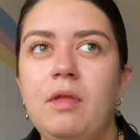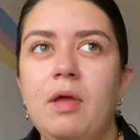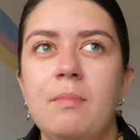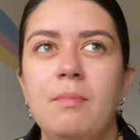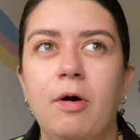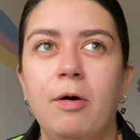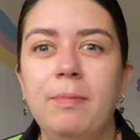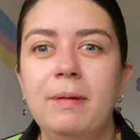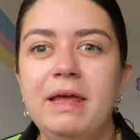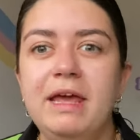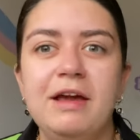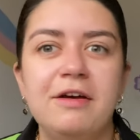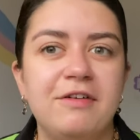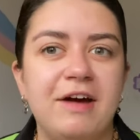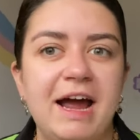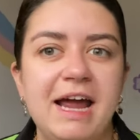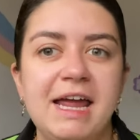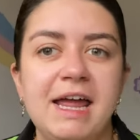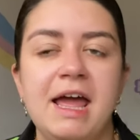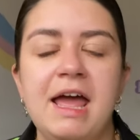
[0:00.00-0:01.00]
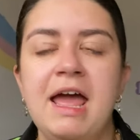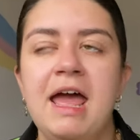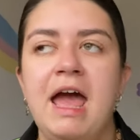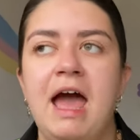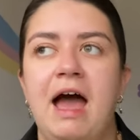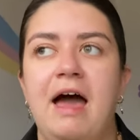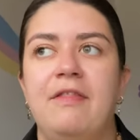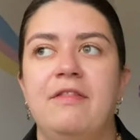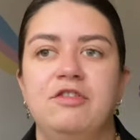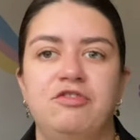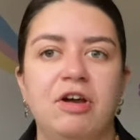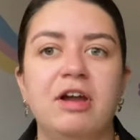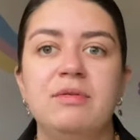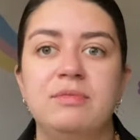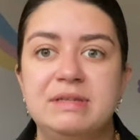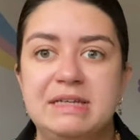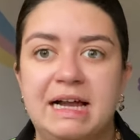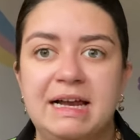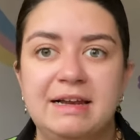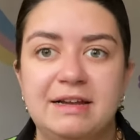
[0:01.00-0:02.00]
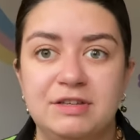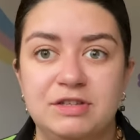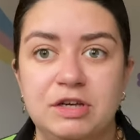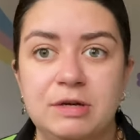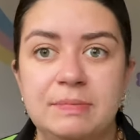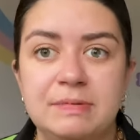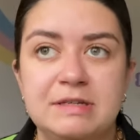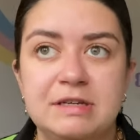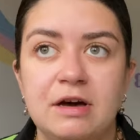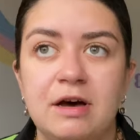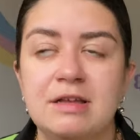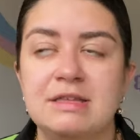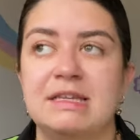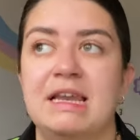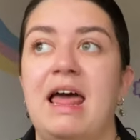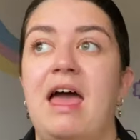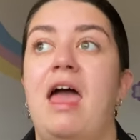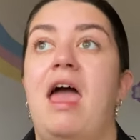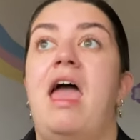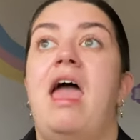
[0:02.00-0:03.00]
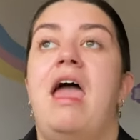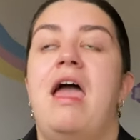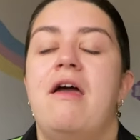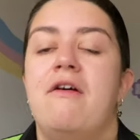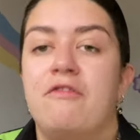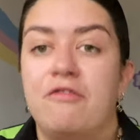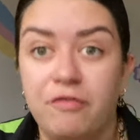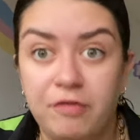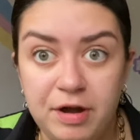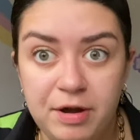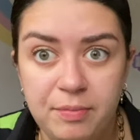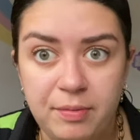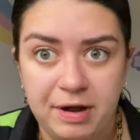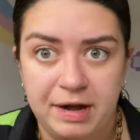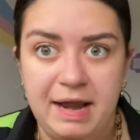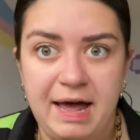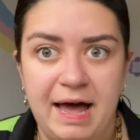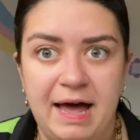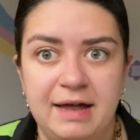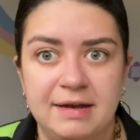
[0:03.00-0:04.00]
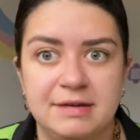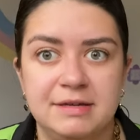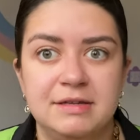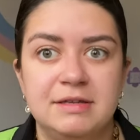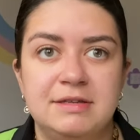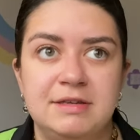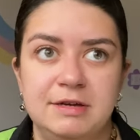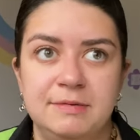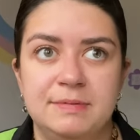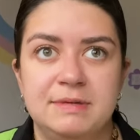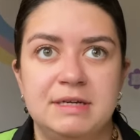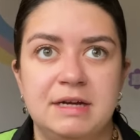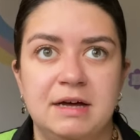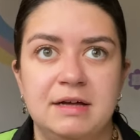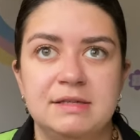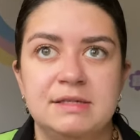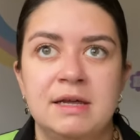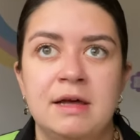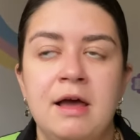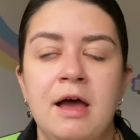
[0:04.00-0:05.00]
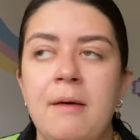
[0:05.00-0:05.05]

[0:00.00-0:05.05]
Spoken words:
probably year 8 and the trend was Adidas Superstars, and everyone had Superstars.